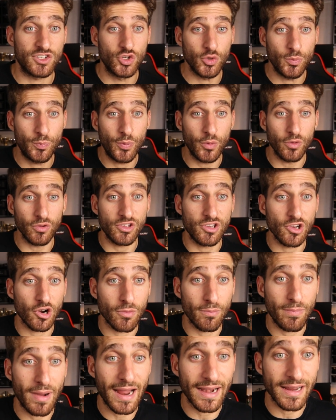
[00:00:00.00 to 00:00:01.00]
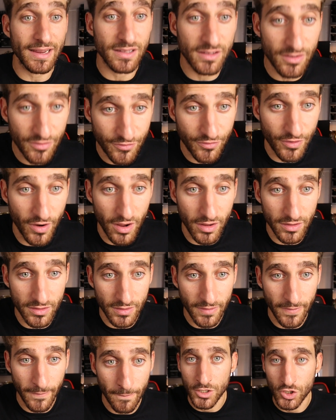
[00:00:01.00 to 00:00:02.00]
to put your body in the
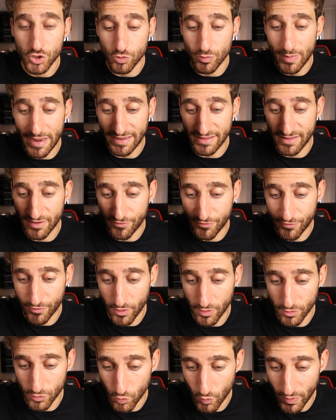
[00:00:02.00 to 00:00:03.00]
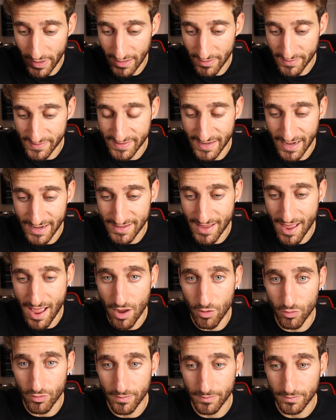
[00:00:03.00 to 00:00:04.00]
front to make the front wheel stay
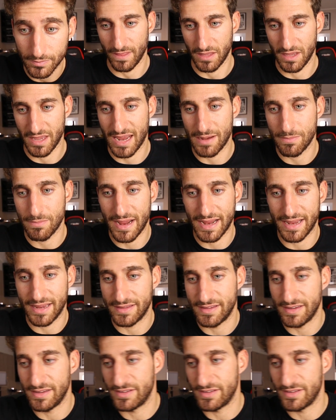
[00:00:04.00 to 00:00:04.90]
down and make it